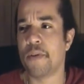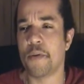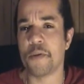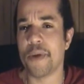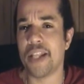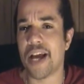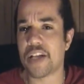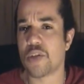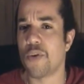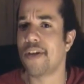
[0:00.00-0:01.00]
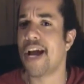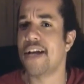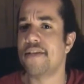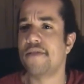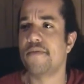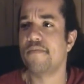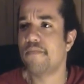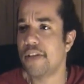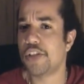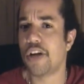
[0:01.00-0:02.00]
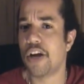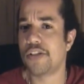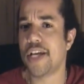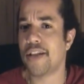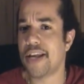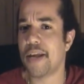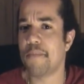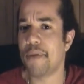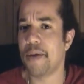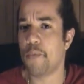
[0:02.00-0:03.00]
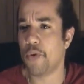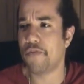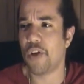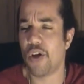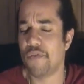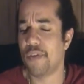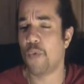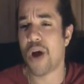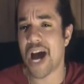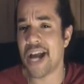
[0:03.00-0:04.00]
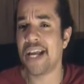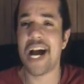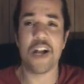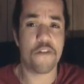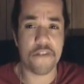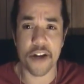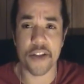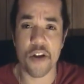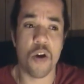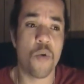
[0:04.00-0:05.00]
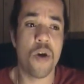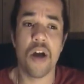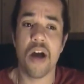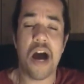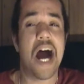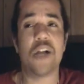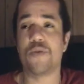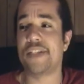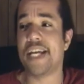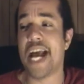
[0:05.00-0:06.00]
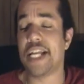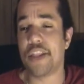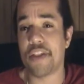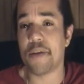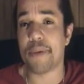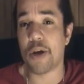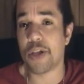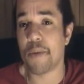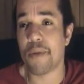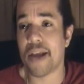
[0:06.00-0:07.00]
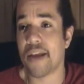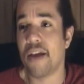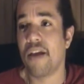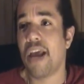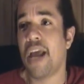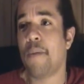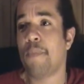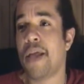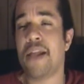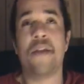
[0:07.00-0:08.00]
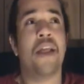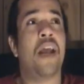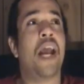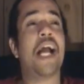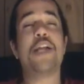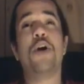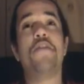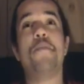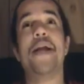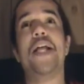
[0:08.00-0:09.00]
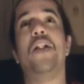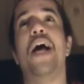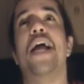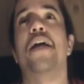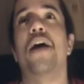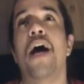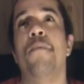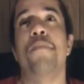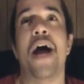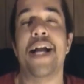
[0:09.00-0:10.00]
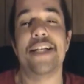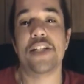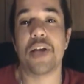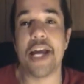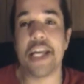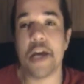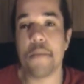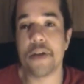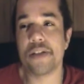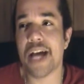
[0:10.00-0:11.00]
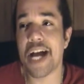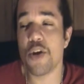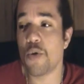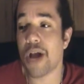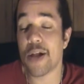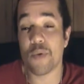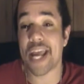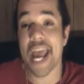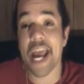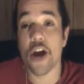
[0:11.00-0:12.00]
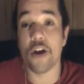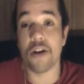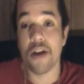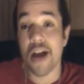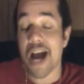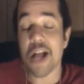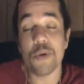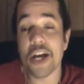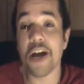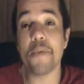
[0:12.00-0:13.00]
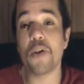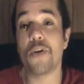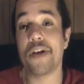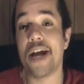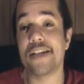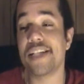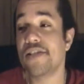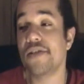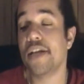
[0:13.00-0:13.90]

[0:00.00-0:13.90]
WWE likes Lauren Ice in charge. They like him being more involved. Why? I don't fucking know. I don't see anything about him. Like, and I don't even mean it like I dislike him, because I don't care. I don't care about Lauren Ice.